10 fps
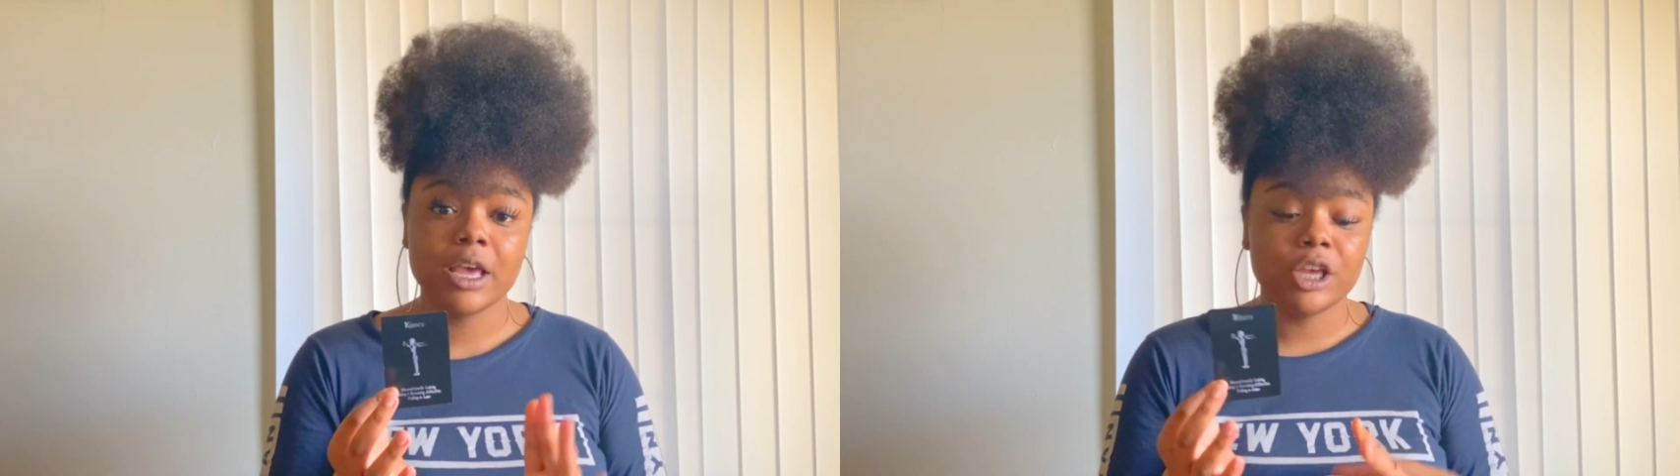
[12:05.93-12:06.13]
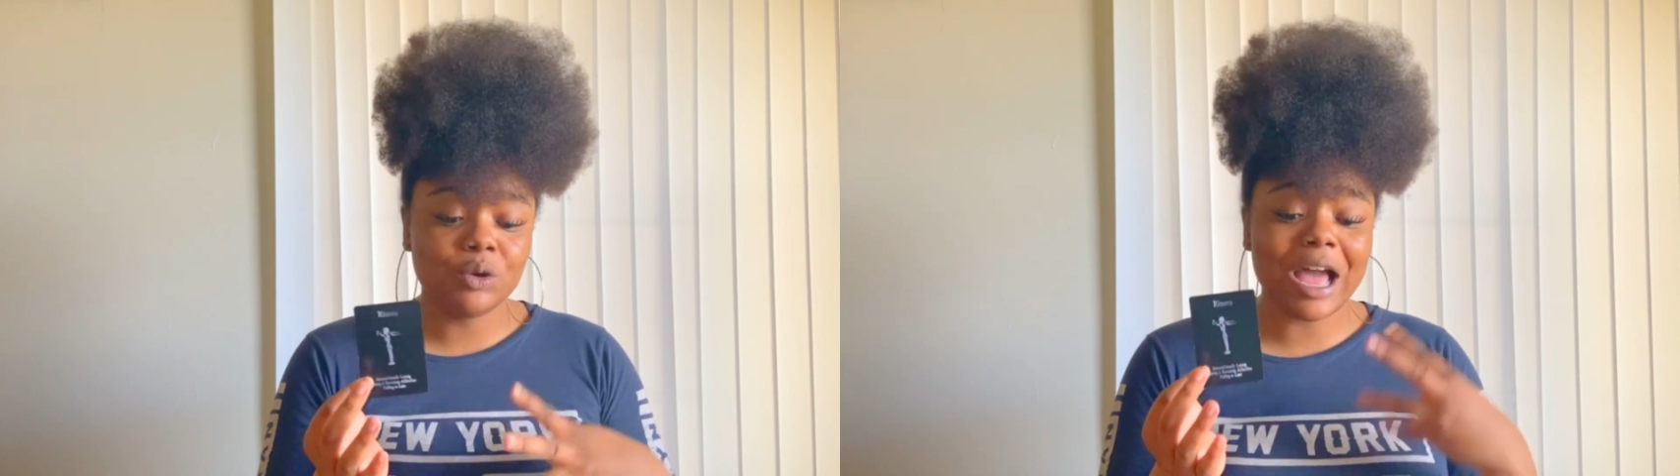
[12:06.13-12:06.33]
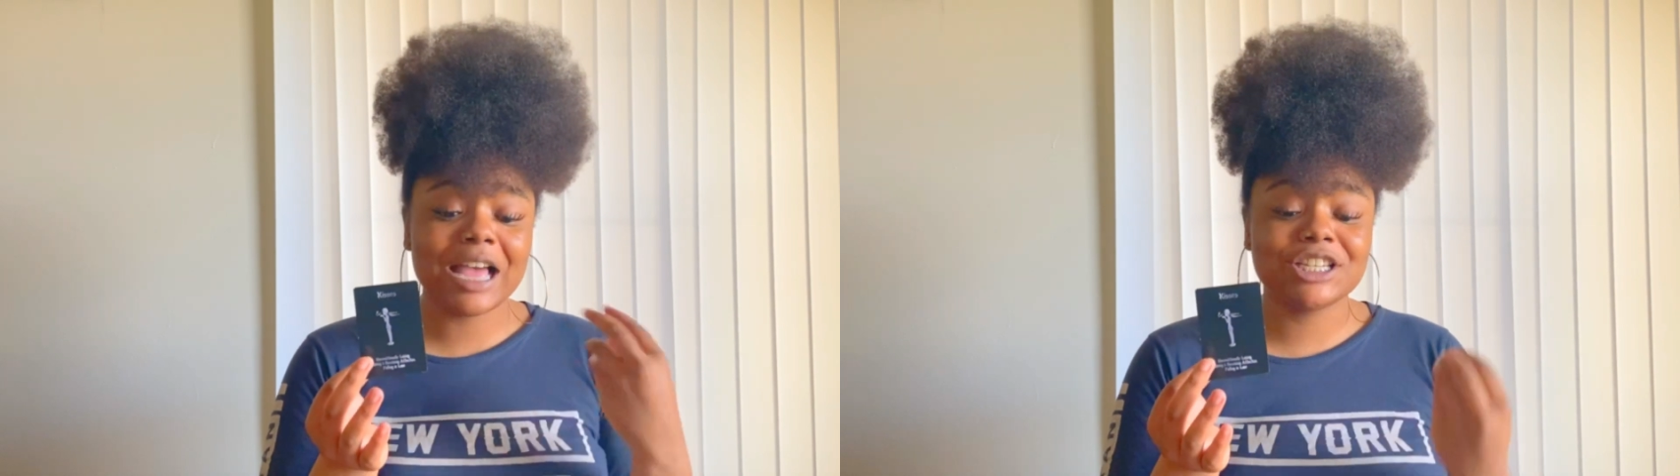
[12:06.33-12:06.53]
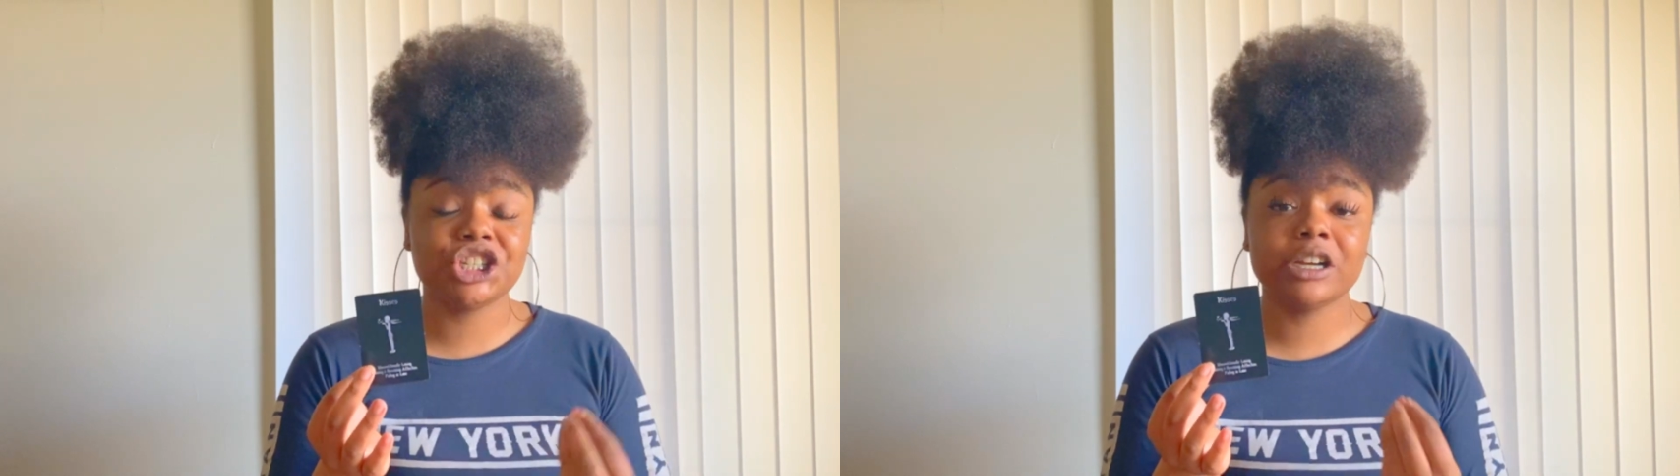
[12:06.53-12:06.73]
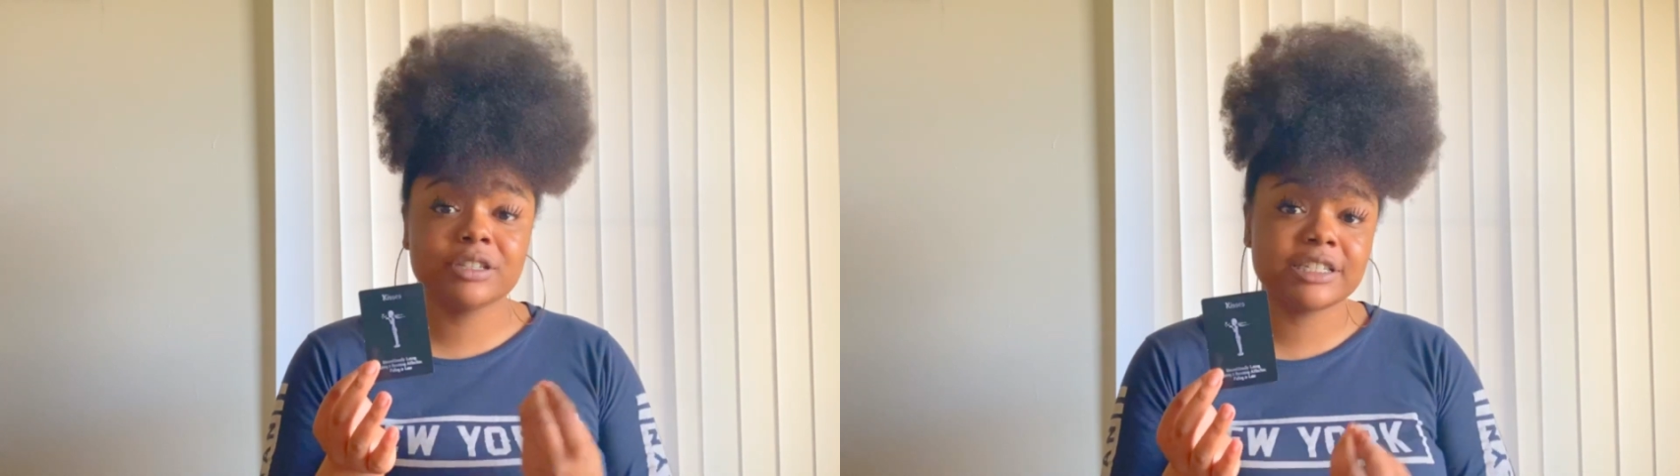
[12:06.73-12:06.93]
You guys
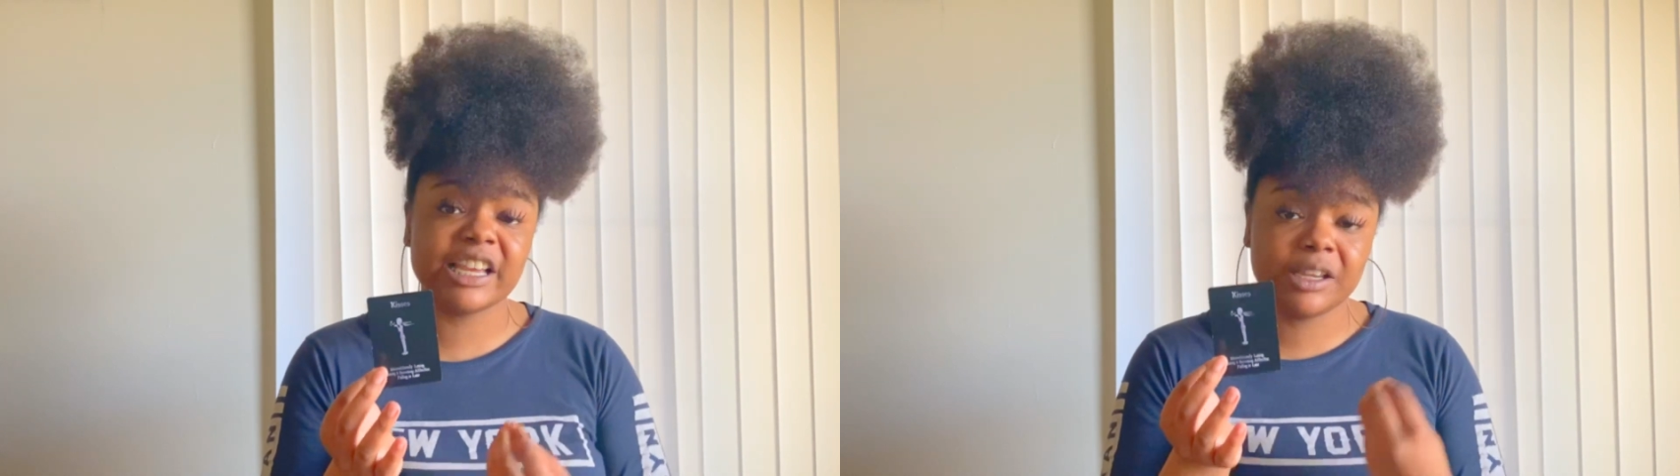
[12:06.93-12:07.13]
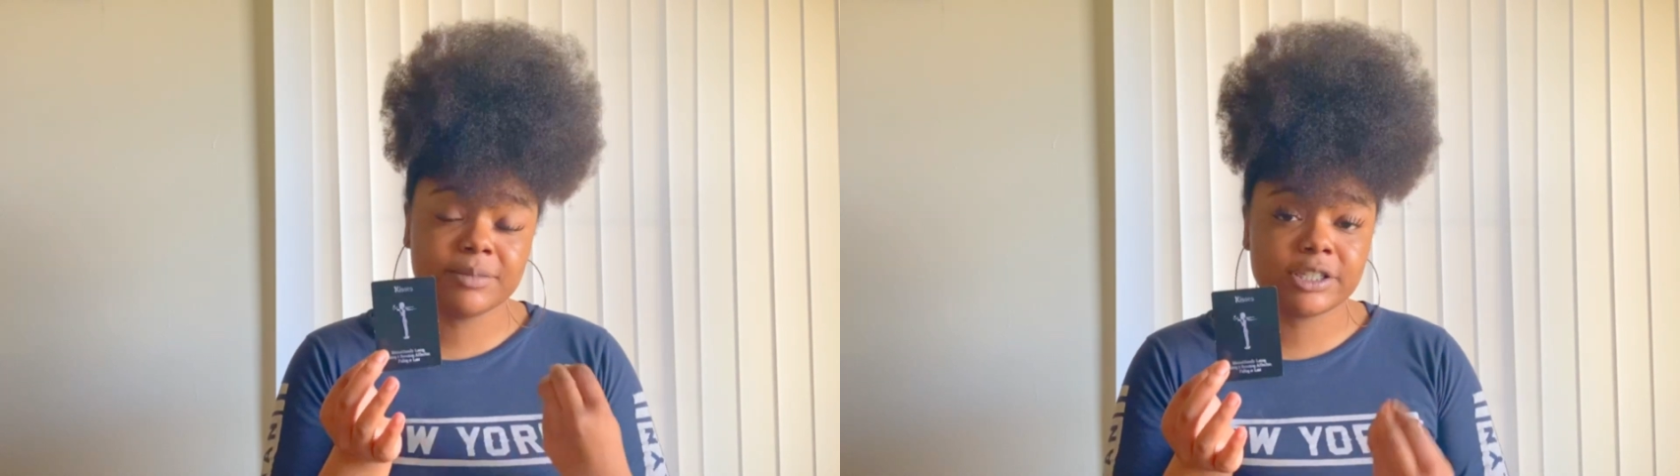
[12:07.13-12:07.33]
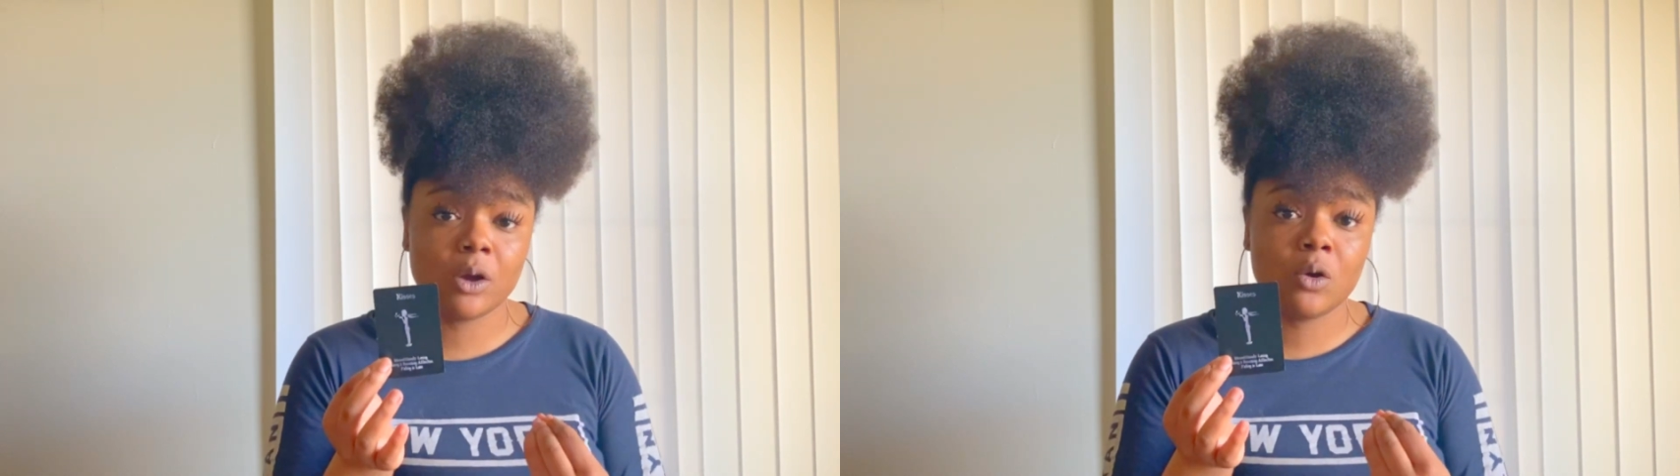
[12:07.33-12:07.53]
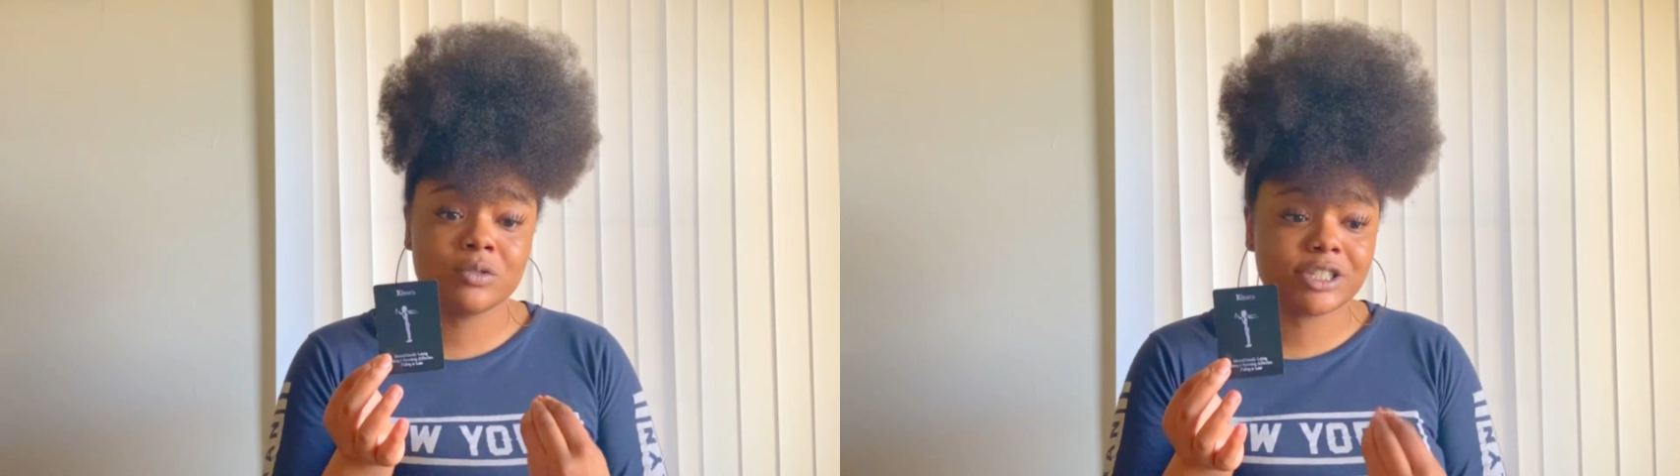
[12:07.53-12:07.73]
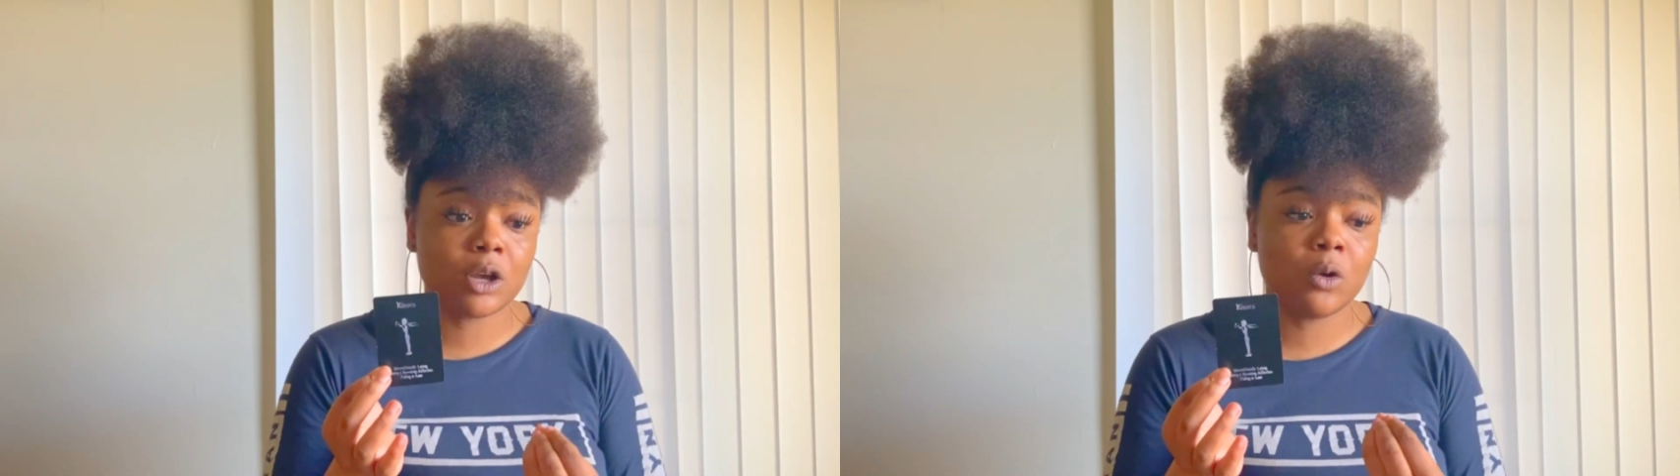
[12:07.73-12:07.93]
share the same soul.
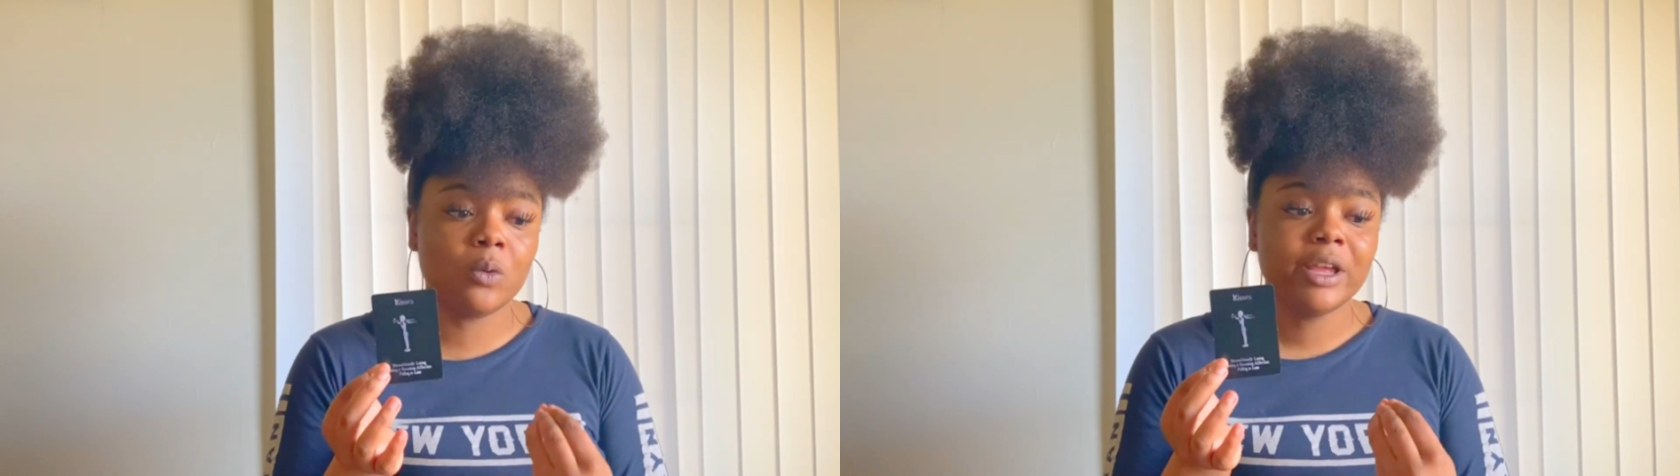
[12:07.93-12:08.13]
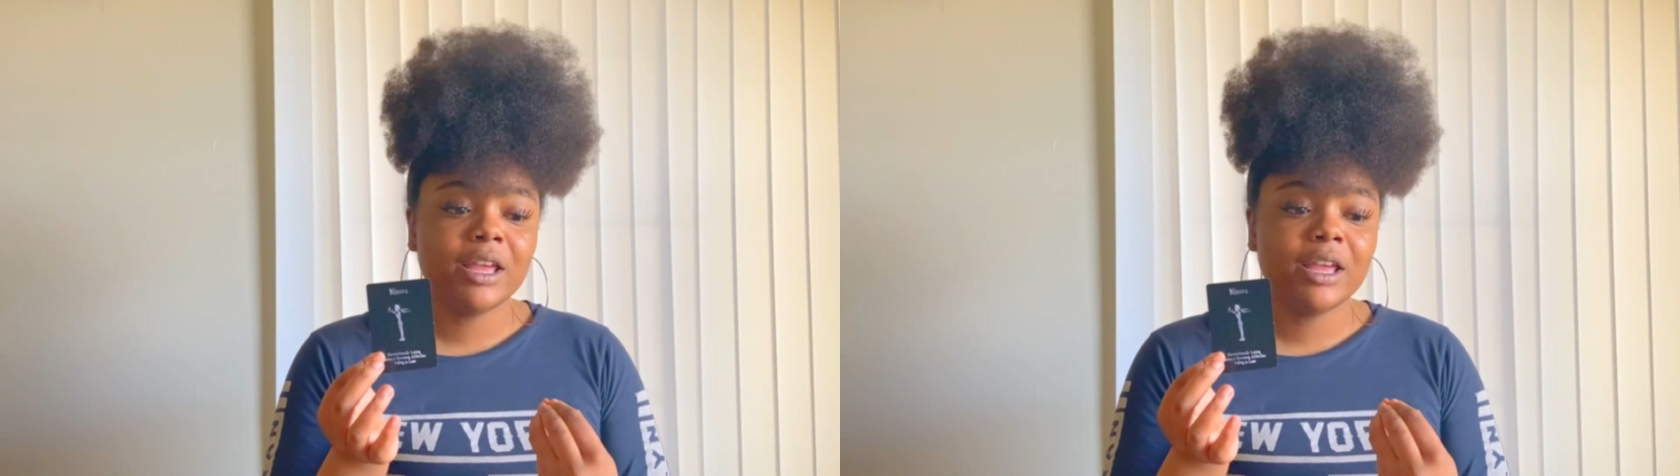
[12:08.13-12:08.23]
So